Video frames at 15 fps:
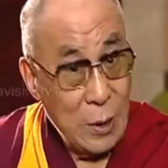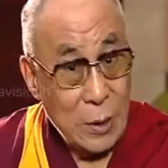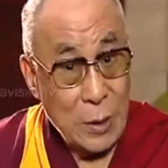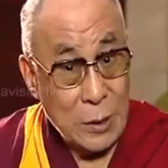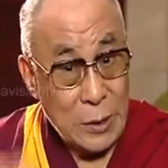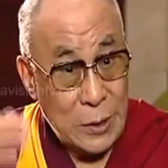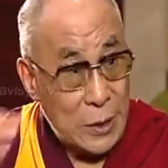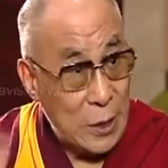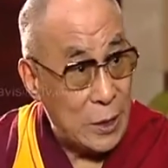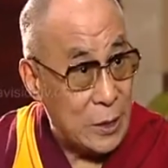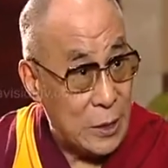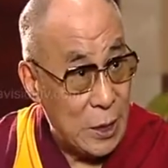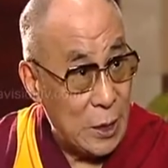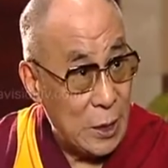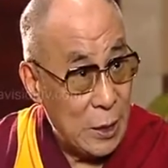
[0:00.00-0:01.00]
In
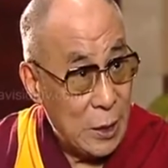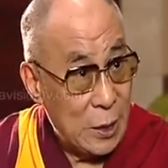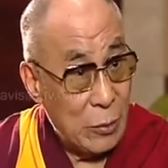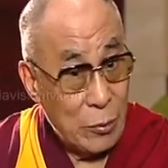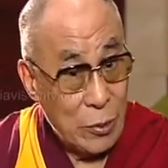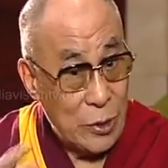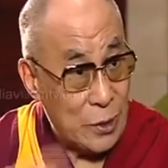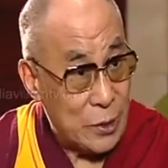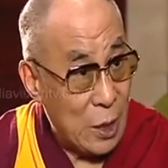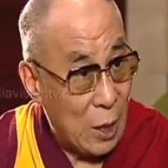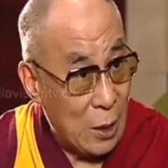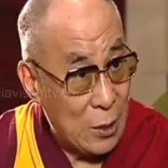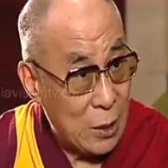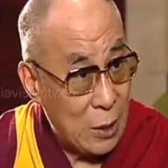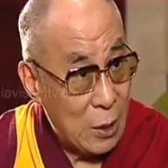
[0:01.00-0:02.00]
60, we
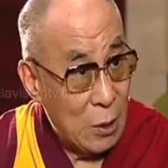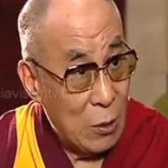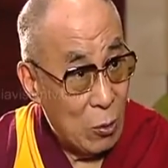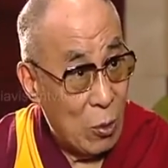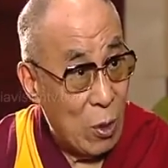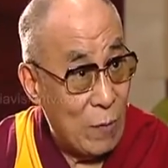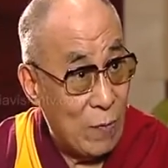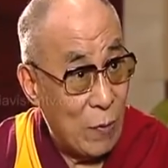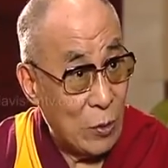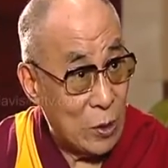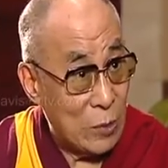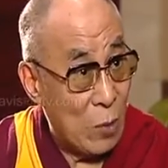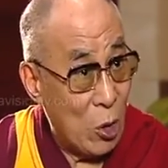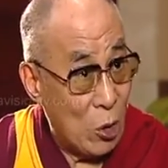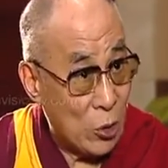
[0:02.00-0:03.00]
start work for
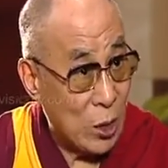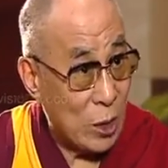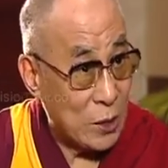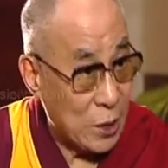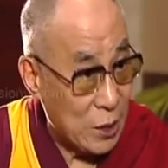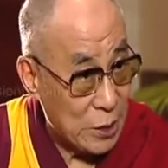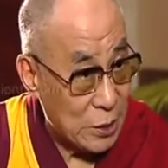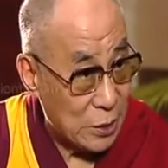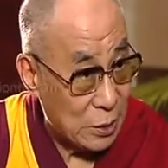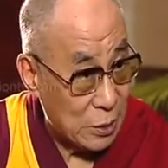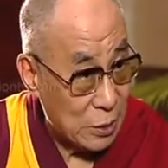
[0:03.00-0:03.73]
democratization.